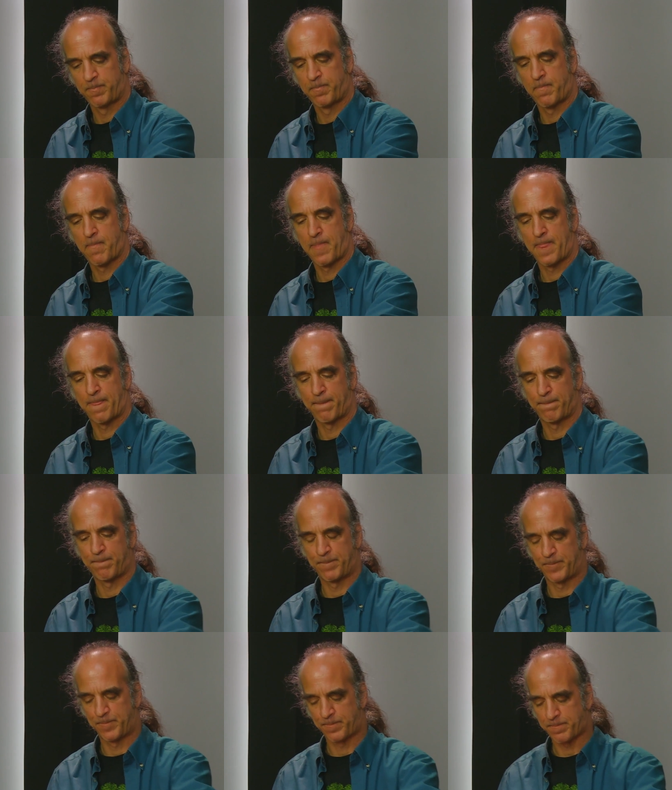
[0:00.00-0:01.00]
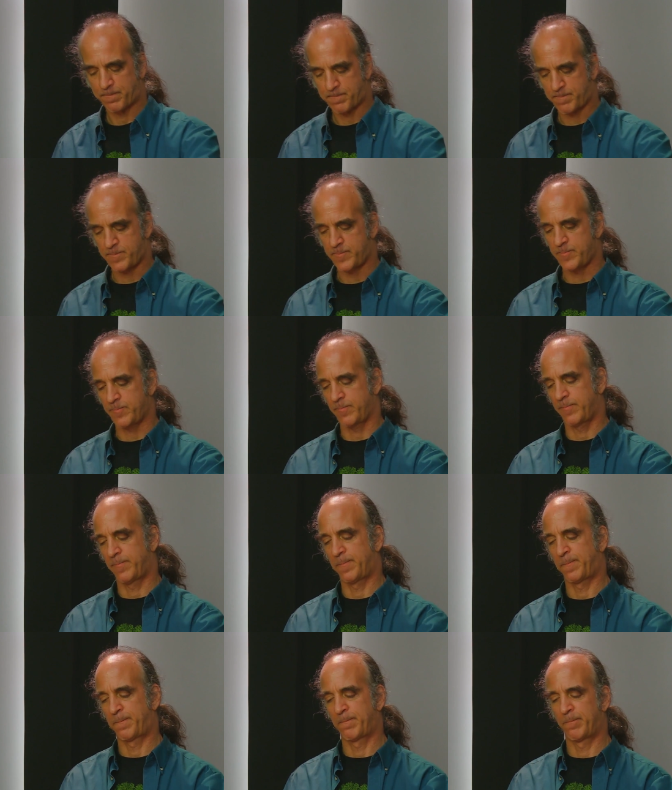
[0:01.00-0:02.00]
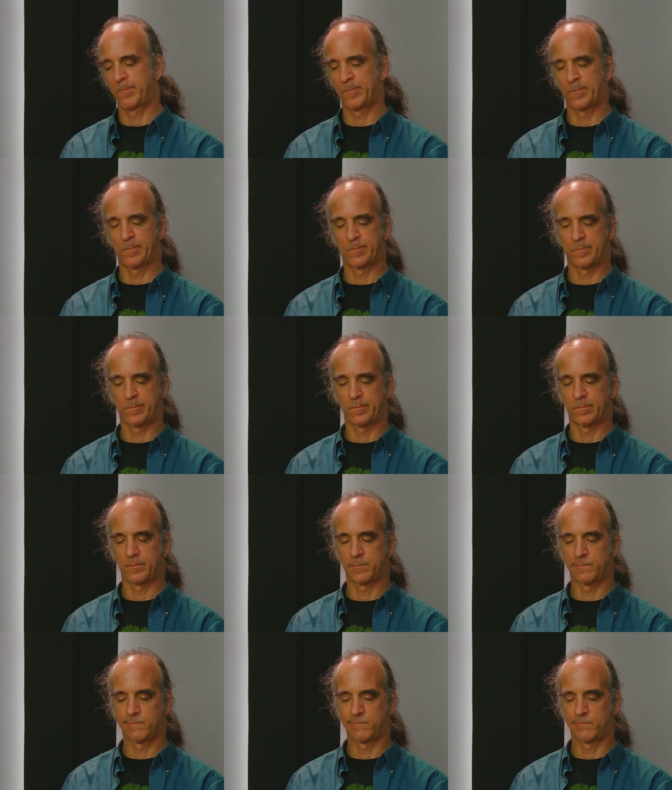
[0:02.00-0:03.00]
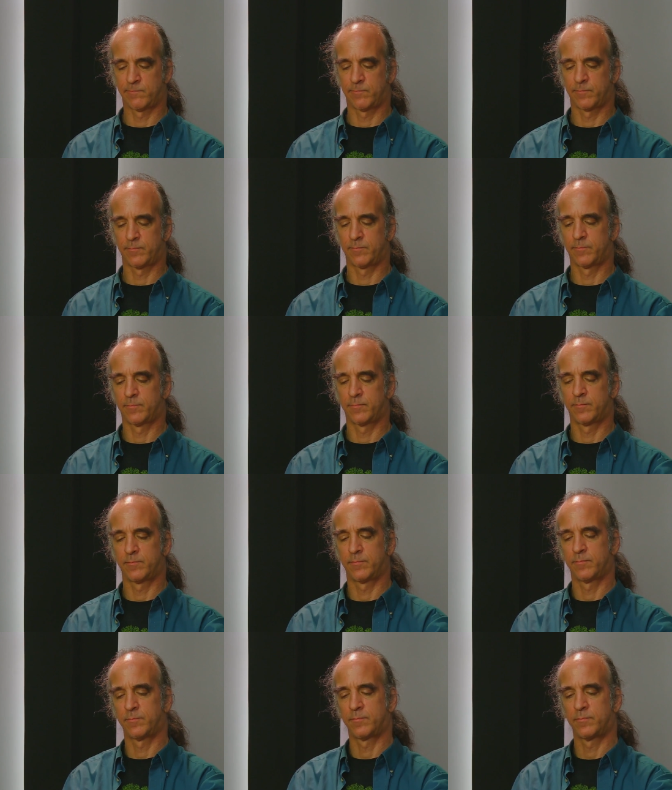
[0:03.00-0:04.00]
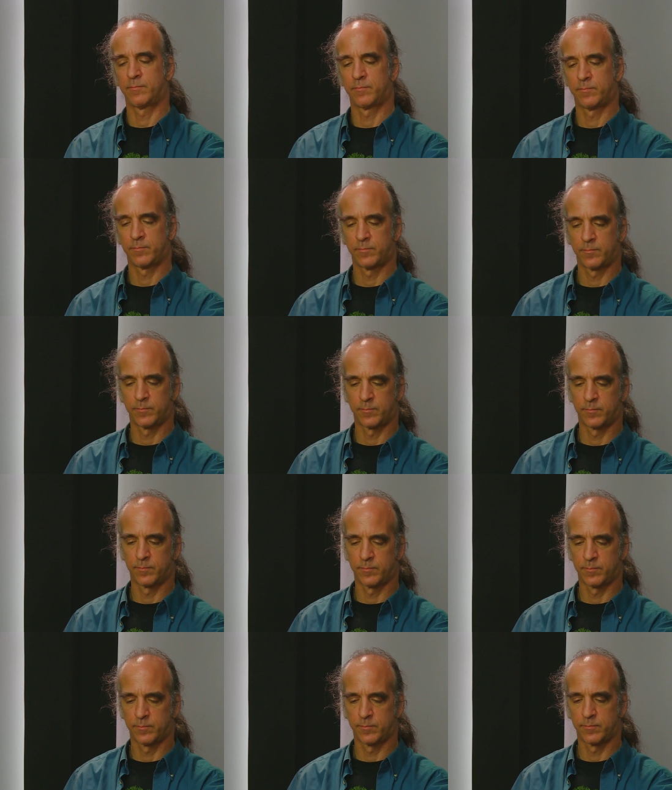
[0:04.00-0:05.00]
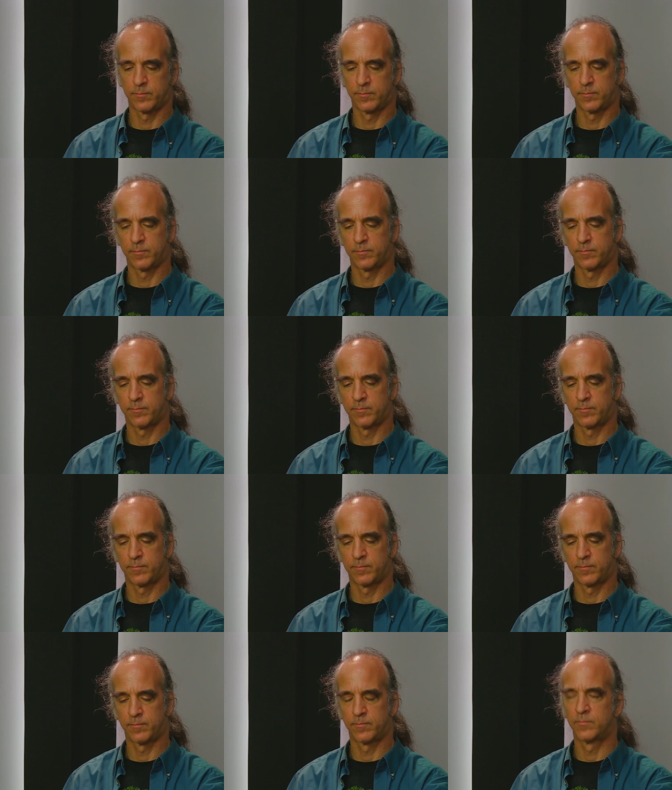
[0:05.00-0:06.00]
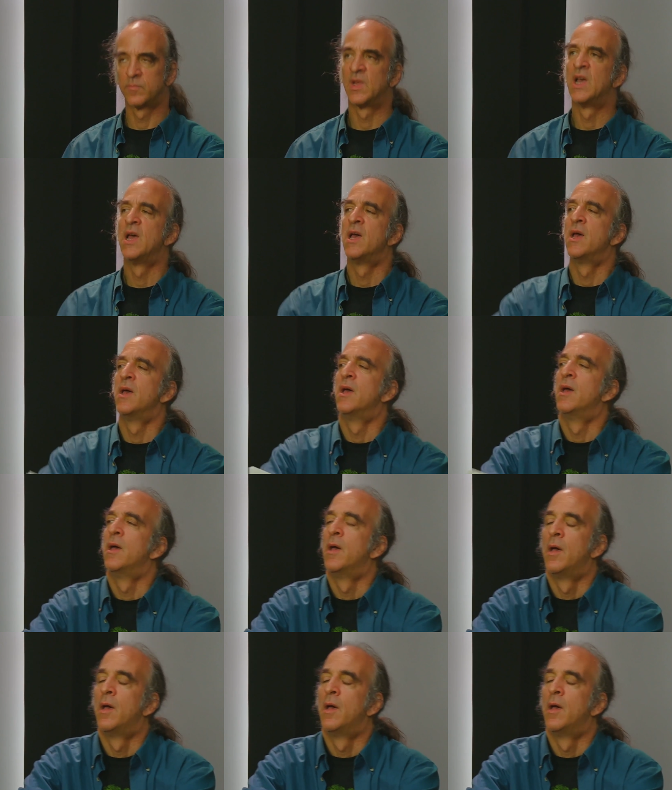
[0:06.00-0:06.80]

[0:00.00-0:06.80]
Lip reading: (silence)